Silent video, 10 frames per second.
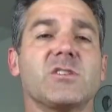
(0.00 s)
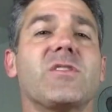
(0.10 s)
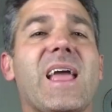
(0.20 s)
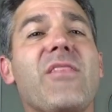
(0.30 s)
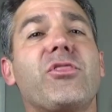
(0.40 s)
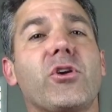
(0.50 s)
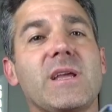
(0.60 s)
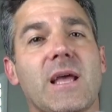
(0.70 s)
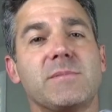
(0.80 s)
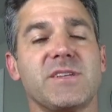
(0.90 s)
So the
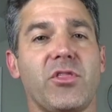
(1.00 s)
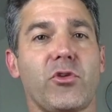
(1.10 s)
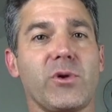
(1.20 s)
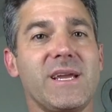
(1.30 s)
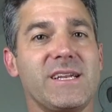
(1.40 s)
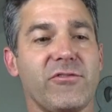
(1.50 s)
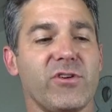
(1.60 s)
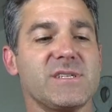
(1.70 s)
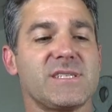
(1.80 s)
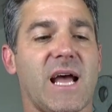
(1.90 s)
N30 comes in three
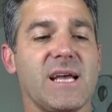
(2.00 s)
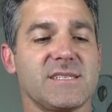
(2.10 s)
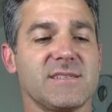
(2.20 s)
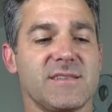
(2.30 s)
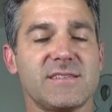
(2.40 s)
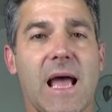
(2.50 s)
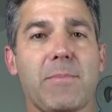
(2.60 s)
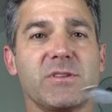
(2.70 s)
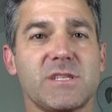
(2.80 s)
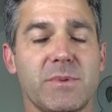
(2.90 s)
different sizes. This
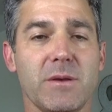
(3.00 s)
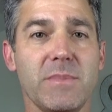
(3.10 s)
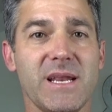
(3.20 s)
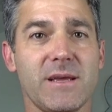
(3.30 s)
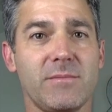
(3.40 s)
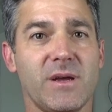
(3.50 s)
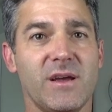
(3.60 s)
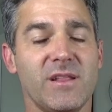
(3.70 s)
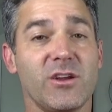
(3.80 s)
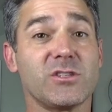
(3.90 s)
happens to be a medium.
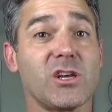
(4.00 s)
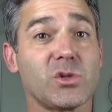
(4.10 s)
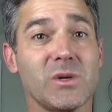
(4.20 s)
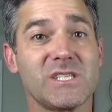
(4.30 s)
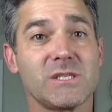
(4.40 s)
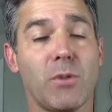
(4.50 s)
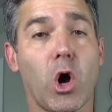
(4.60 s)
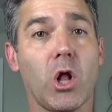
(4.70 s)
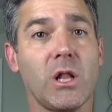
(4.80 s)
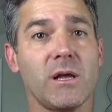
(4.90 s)
There's also a
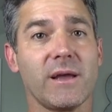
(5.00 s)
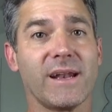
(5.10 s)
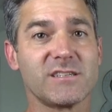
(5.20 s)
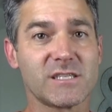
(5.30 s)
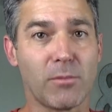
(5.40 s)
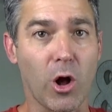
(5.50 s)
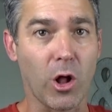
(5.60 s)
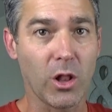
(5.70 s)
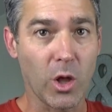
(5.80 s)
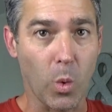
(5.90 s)
small and a small